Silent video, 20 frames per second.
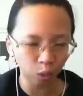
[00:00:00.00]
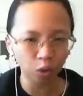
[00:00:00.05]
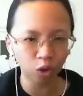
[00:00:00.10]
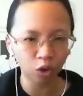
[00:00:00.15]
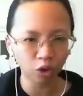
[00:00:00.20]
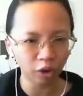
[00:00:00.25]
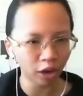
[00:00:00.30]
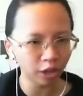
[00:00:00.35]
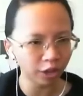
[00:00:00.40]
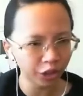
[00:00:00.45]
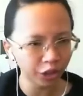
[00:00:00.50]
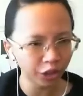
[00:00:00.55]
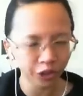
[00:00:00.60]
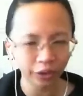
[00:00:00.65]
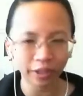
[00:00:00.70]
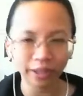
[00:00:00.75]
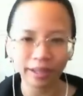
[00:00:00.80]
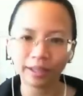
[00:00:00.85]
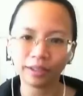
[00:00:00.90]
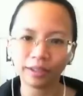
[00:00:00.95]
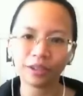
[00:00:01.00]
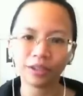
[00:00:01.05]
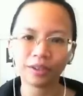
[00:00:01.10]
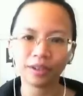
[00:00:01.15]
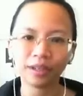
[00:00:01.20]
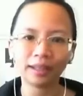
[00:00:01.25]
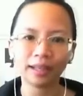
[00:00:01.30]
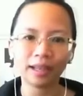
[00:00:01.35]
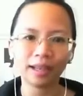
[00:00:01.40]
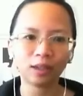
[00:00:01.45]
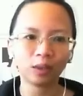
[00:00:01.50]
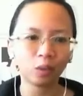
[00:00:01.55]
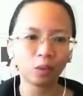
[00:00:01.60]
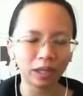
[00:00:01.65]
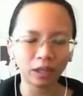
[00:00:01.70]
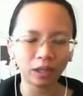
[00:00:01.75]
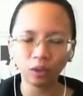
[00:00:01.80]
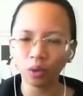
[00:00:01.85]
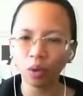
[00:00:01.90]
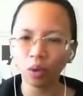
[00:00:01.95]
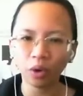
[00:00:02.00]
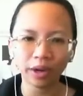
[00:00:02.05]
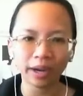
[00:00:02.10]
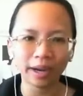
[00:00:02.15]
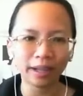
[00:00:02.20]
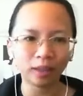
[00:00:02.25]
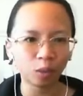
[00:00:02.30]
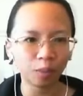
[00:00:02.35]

crush your inner critic, to ignore it,